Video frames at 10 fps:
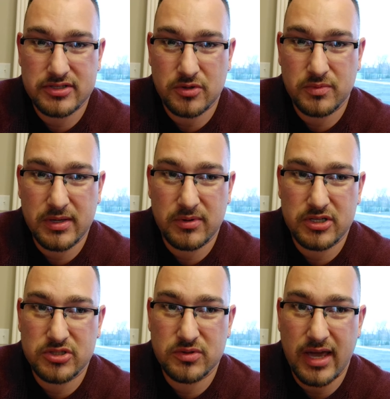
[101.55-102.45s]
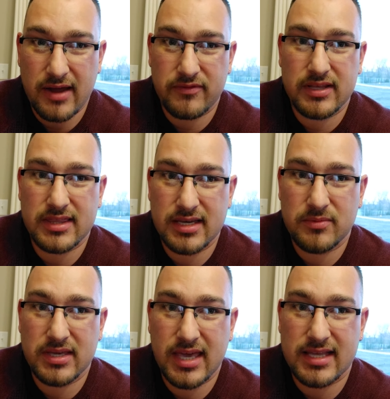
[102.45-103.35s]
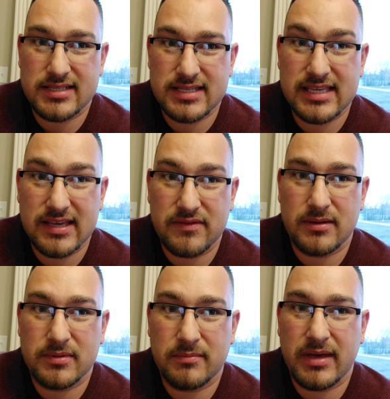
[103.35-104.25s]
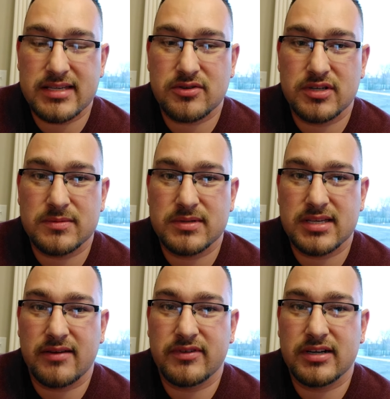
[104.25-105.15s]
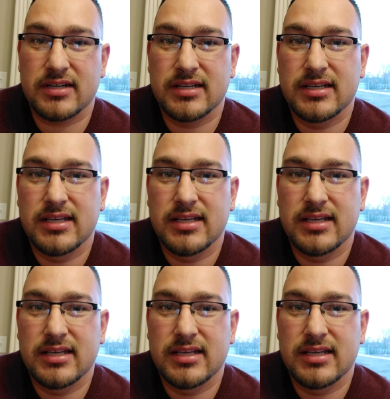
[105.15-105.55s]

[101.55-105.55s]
so we want to do everything we can to give them the best Christmas ever.